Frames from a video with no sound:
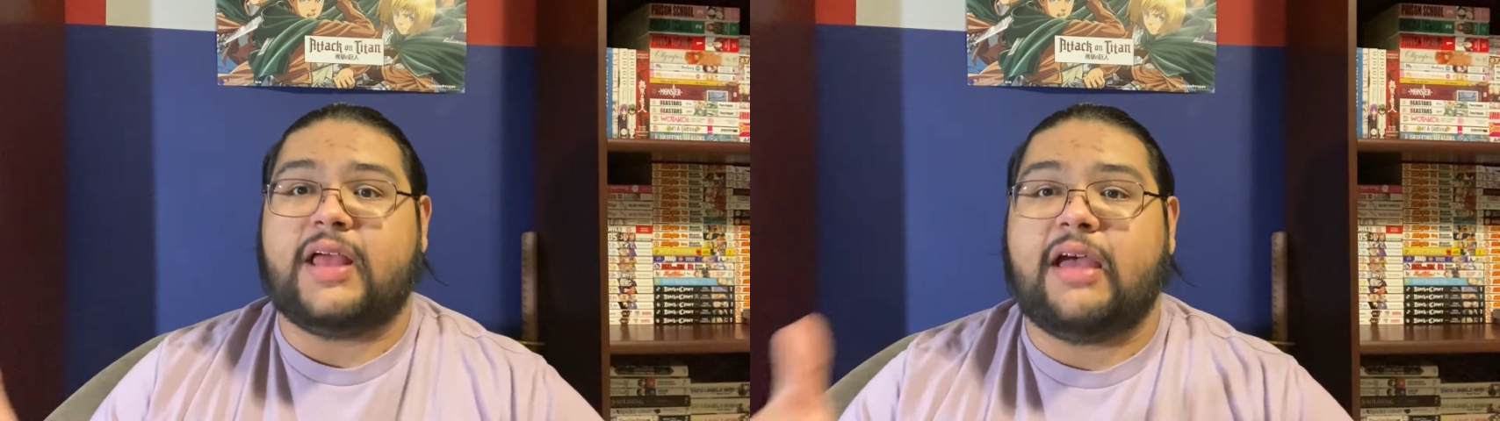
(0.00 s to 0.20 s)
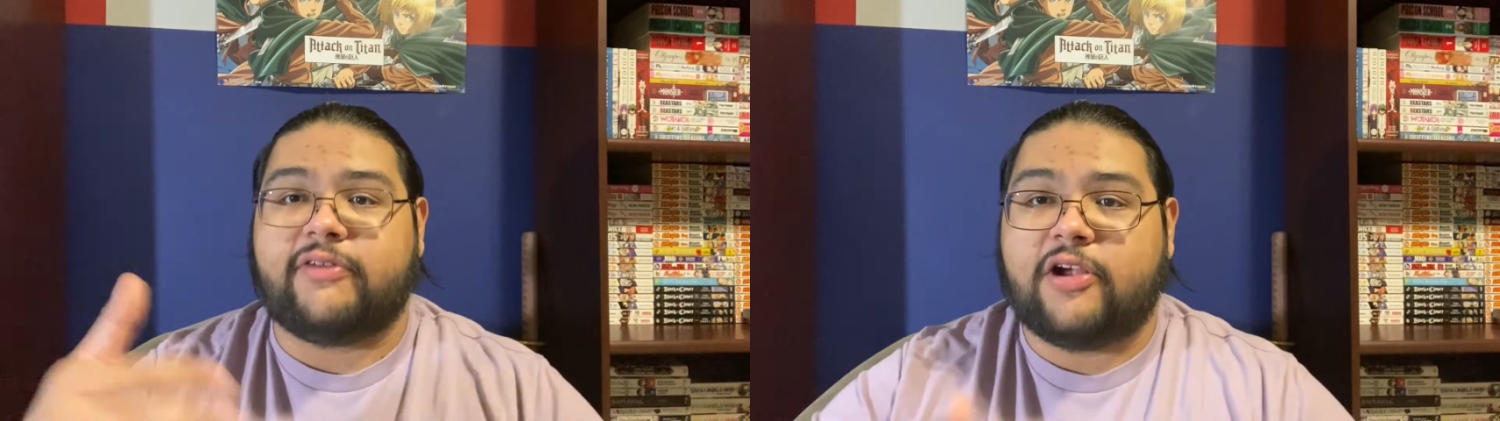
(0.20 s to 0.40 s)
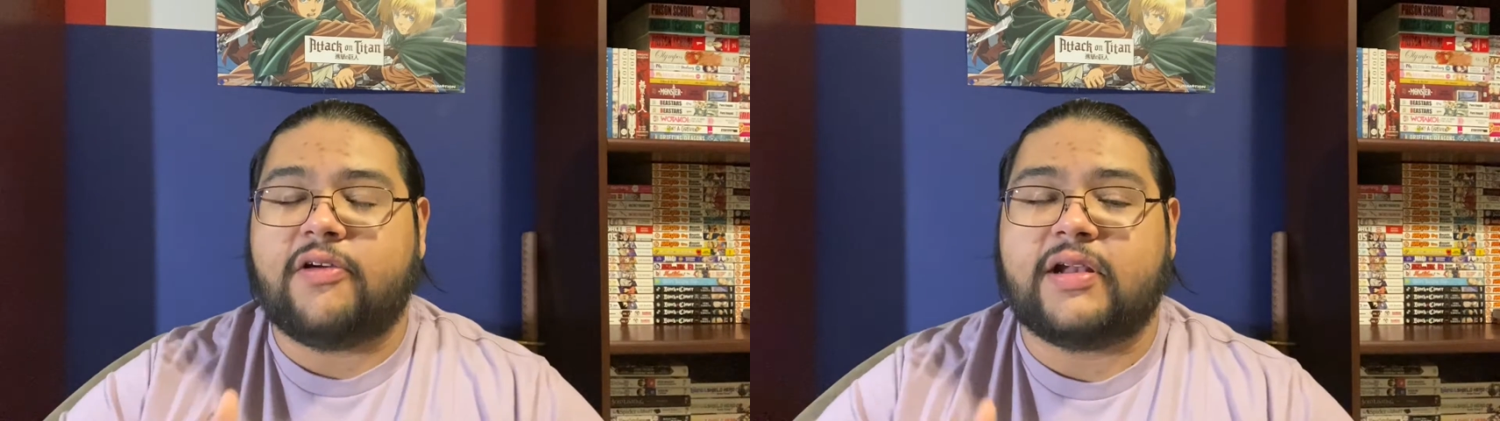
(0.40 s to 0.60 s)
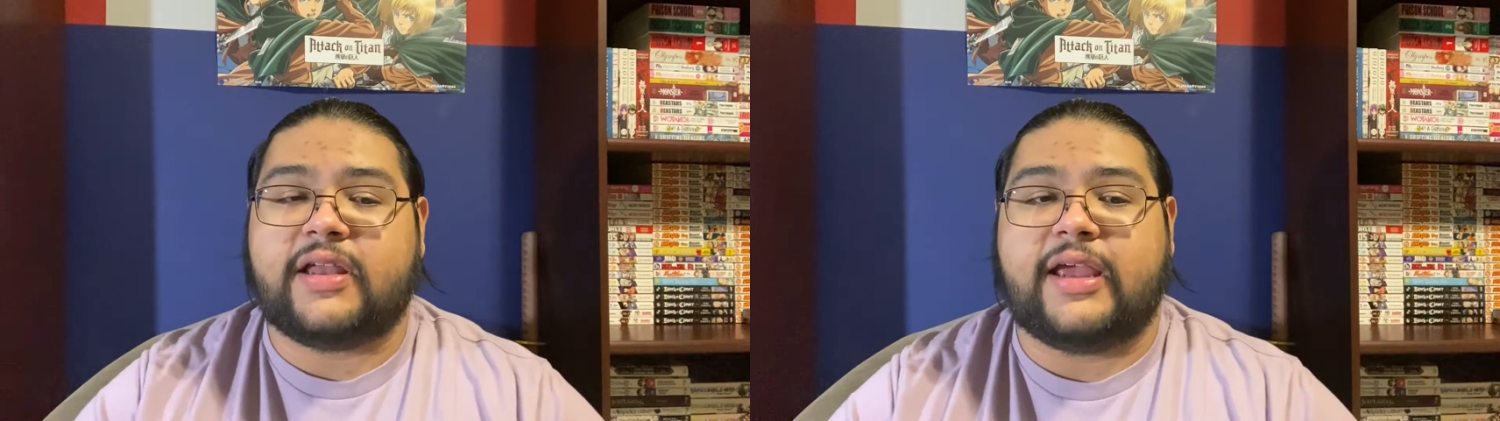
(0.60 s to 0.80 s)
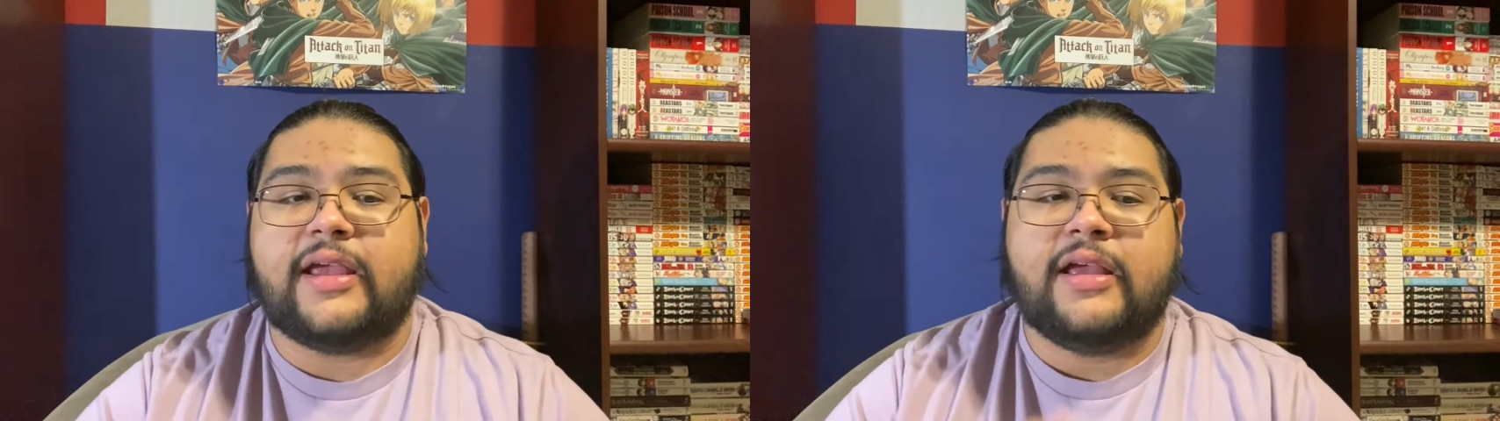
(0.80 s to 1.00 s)
life
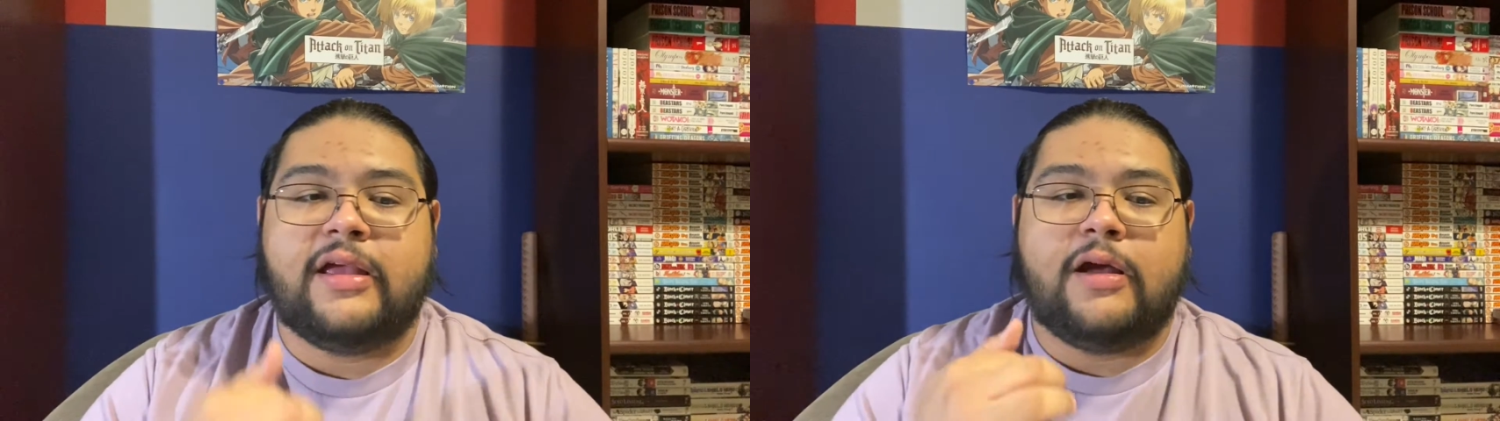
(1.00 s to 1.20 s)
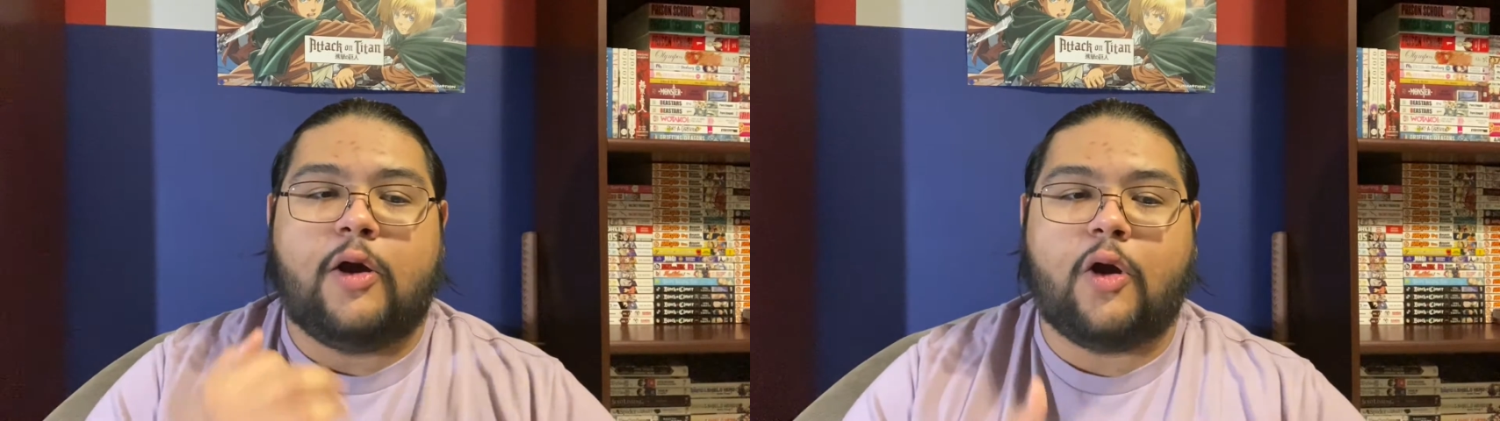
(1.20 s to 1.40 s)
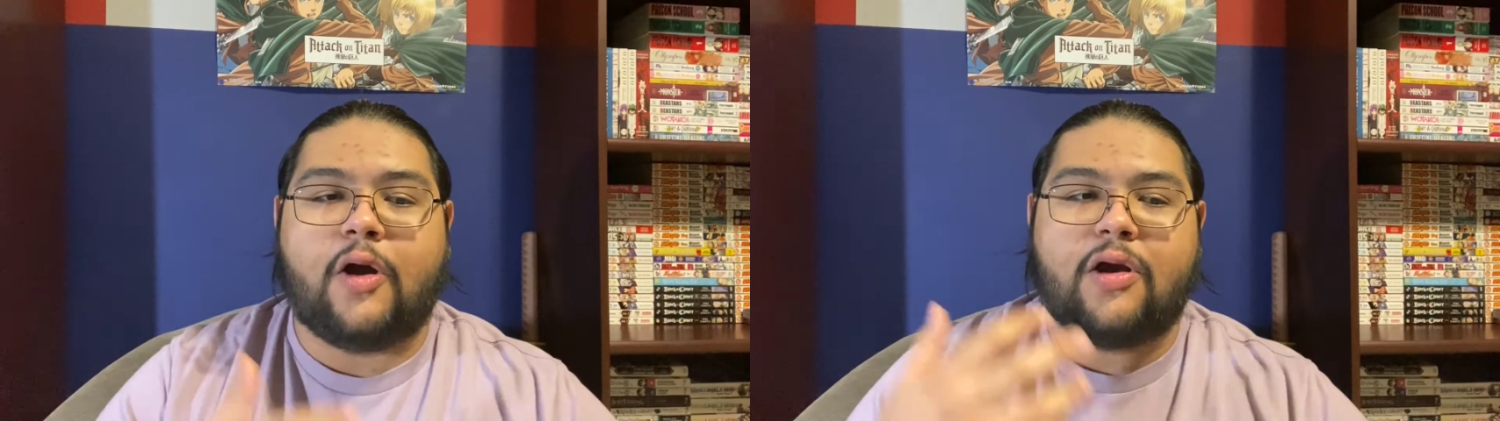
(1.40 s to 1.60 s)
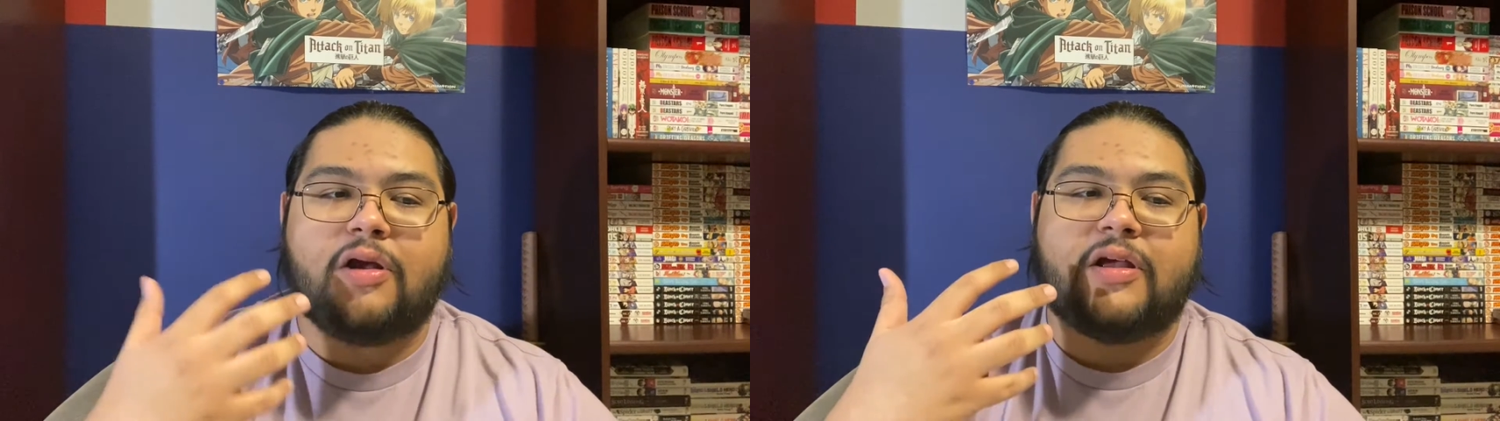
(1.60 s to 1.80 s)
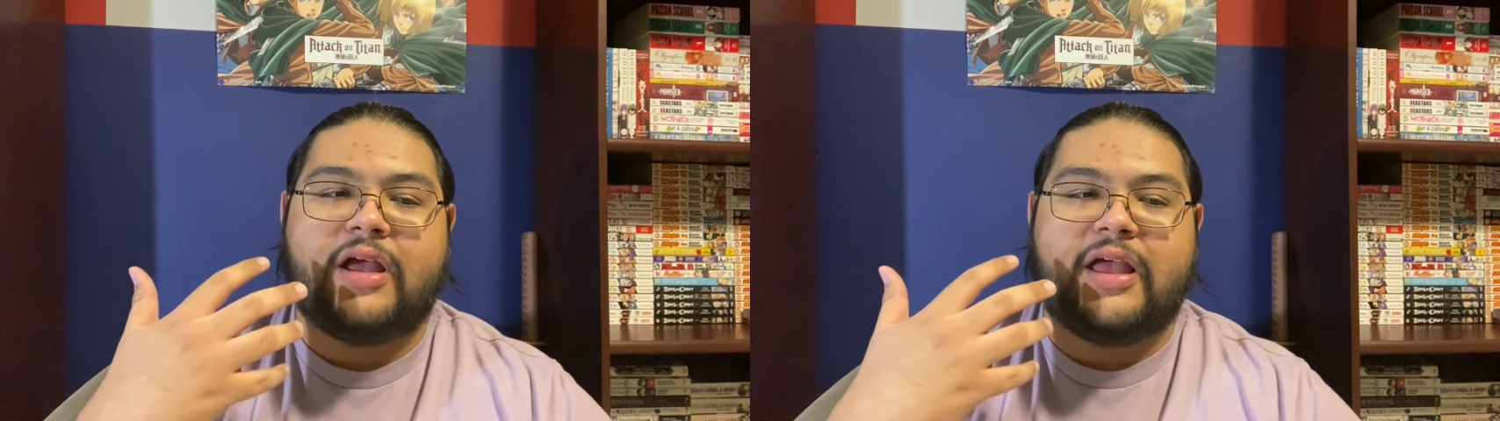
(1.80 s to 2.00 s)
currently
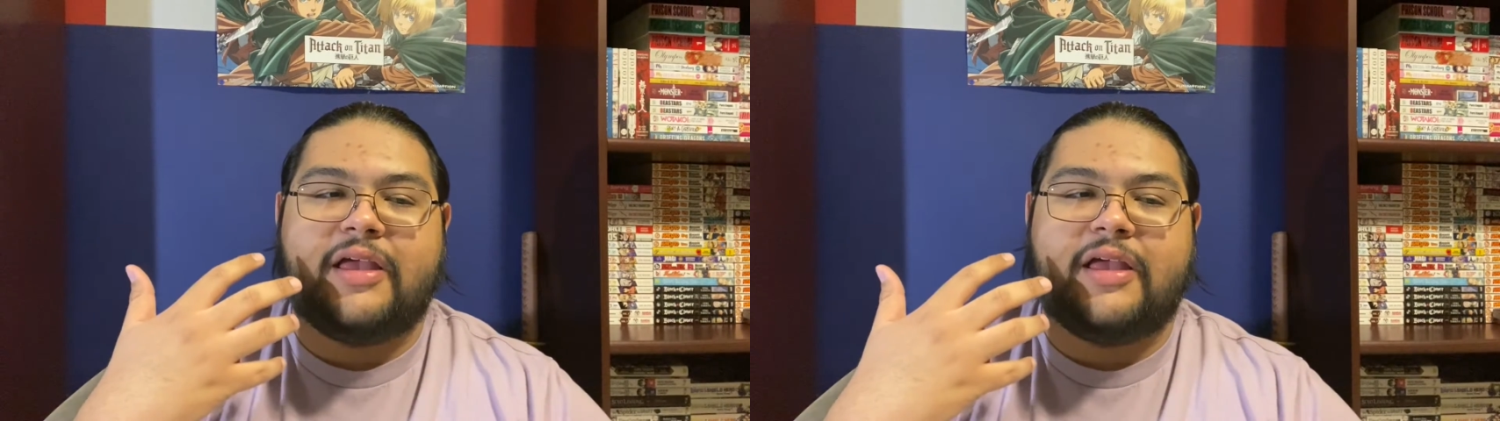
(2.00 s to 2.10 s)
are